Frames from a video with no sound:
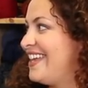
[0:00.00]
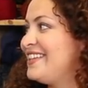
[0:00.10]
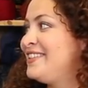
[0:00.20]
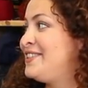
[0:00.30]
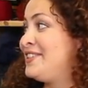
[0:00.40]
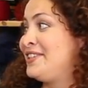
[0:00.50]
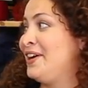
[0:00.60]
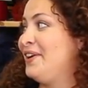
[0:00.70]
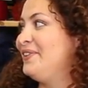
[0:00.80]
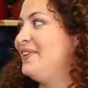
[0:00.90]
that's in,
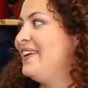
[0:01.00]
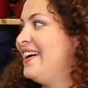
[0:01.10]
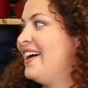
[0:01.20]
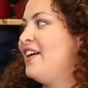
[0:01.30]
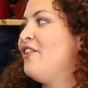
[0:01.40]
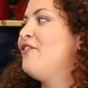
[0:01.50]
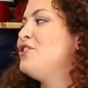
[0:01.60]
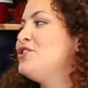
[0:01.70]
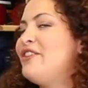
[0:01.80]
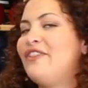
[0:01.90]
that's so why I had it. Two
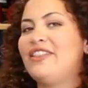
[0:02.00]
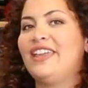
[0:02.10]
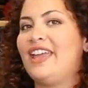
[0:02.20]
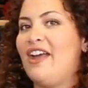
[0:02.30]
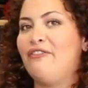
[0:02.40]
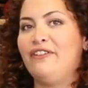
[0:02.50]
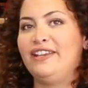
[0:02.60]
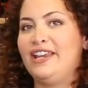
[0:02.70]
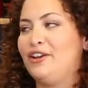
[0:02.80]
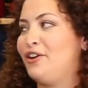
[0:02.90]
First ways. off, I think
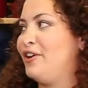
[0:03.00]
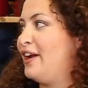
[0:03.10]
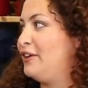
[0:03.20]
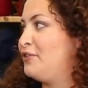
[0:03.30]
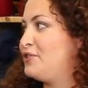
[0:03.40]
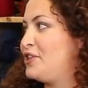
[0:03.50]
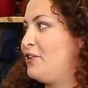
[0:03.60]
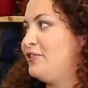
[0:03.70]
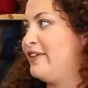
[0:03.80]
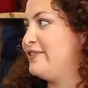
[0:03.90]
every knitter and
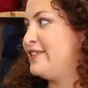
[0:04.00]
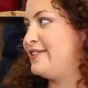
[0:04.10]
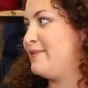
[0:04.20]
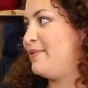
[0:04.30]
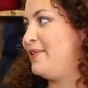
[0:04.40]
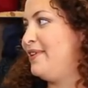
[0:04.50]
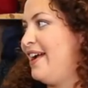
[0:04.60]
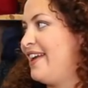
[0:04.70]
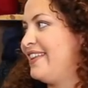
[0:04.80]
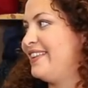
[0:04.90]
crocheter loves a
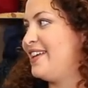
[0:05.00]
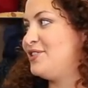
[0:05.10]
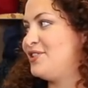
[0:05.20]
zipper. I think that's